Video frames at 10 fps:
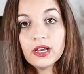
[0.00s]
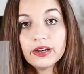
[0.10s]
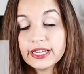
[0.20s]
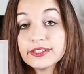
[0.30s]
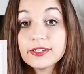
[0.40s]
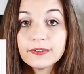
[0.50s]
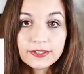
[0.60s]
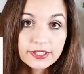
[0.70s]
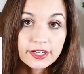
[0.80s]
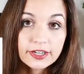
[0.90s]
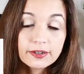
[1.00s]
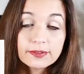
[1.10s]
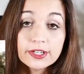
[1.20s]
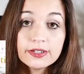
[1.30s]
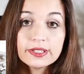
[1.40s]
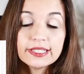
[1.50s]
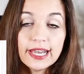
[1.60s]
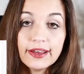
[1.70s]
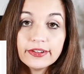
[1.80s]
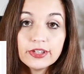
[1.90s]
Okay, so the first thing you're going to want to do is
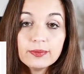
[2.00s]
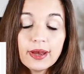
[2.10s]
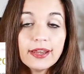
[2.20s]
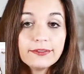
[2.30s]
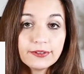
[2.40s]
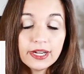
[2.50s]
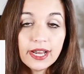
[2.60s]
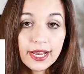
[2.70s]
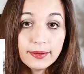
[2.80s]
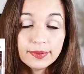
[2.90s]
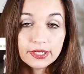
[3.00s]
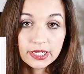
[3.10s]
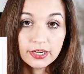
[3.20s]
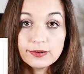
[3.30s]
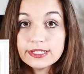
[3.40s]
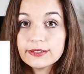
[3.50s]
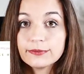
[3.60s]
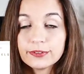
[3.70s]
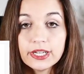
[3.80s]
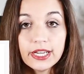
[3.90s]
download my free guide below. It's a
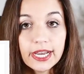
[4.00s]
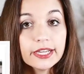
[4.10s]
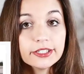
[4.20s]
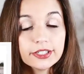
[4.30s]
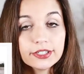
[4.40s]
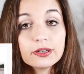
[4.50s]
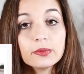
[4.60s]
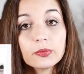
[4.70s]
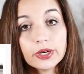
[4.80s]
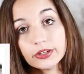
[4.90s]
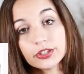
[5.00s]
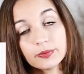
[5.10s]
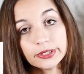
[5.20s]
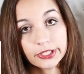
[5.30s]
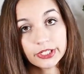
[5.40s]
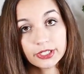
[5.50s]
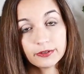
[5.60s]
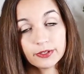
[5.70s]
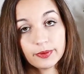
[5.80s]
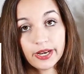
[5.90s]
free guide to determine what you should be charging
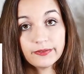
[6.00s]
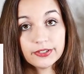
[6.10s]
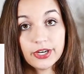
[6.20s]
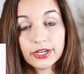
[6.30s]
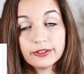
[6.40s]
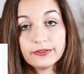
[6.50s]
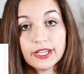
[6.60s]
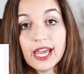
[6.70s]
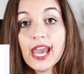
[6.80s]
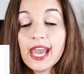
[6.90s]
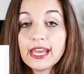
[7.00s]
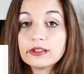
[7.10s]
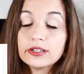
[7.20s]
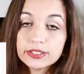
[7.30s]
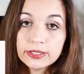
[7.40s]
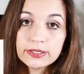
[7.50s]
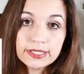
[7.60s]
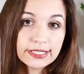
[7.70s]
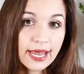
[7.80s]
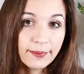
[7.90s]
for your wedding photography, and also there's
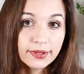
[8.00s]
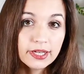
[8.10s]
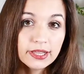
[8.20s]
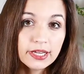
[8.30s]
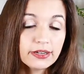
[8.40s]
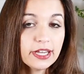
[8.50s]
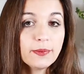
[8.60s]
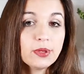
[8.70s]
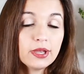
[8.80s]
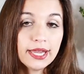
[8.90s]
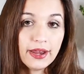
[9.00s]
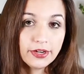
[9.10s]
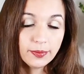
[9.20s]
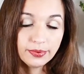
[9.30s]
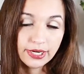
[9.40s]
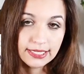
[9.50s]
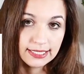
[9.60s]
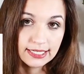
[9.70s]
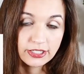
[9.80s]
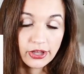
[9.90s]
a template in there to help you lay out your
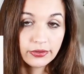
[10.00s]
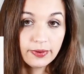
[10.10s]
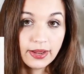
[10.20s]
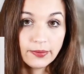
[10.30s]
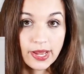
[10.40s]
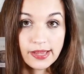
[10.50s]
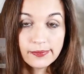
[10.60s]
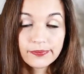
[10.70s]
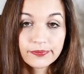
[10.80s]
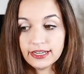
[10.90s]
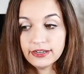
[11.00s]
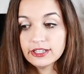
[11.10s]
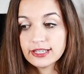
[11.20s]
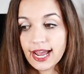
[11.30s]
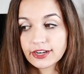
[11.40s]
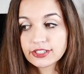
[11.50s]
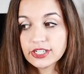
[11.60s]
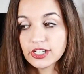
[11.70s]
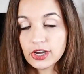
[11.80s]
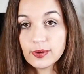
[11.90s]
prices the right way. There is actually
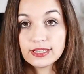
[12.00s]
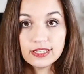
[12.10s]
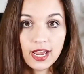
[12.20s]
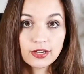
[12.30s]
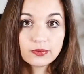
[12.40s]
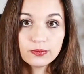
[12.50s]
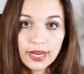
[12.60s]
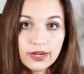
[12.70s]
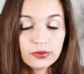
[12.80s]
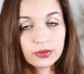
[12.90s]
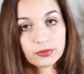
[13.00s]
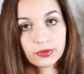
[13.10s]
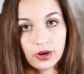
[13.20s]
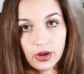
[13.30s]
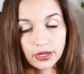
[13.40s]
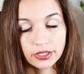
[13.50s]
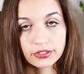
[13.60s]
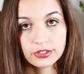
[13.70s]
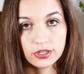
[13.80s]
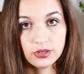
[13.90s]
no exact right or wrong
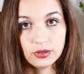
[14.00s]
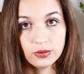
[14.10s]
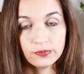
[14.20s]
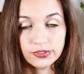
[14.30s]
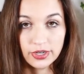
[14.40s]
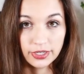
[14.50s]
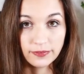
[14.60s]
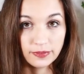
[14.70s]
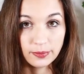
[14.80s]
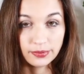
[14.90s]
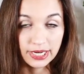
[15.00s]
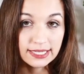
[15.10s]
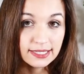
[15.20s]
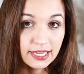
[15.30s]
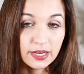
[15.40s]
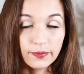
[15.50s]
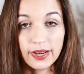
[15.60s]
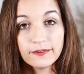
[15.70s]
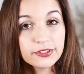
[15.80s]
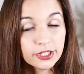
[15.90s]
to photography pricing and
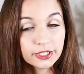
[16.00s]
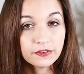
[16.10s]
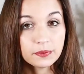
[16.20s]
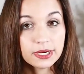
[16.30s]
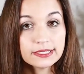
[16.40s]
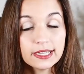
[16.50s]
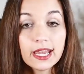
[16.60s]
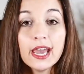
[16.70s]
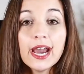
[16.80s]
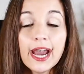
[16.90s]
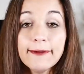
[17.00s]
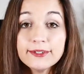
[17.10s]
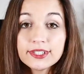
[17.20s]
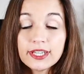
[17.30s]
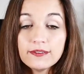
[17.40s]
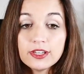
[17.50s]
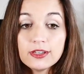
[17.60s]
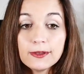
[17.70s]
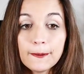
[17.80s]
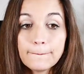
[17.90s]
wedding photography pricing. I'm just giving
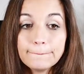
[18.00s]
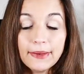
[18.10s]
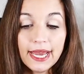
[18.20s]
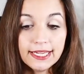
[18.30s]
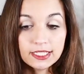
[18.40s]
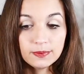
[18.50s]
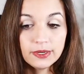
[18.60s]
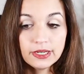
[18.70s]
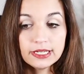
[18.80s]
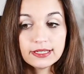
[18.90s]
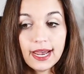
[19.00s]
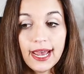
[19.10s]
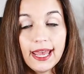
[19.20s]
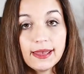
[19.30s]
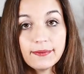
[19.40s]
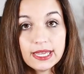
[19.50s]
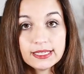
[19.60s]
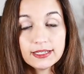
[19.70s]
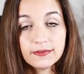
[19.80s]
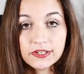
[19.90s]
you my experience. I am
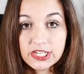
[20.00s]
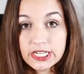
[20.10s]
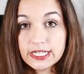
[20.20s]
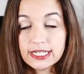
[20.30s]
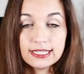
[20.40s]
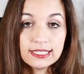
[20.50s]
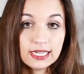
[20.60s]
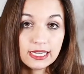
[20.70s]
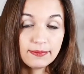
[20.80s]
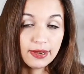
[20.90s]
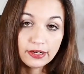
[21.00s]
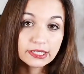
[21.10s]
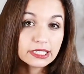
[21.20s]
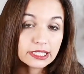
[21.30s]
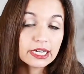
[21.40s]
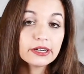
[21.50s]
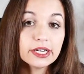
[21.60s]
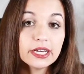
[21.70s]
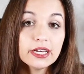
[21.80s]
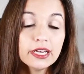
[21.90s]
based in the Virginia, DC, Maryland
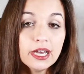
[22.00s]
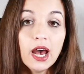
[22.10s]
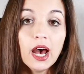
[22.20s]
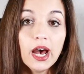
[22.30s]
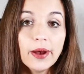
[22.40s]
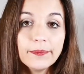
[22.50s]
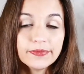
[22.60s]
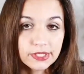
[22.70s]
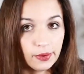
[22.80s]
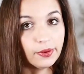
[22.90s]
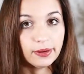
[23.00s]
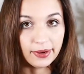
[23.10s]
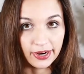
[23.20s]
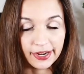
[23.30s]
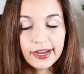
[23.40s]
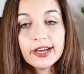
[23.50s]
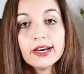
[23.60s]
area, so in America.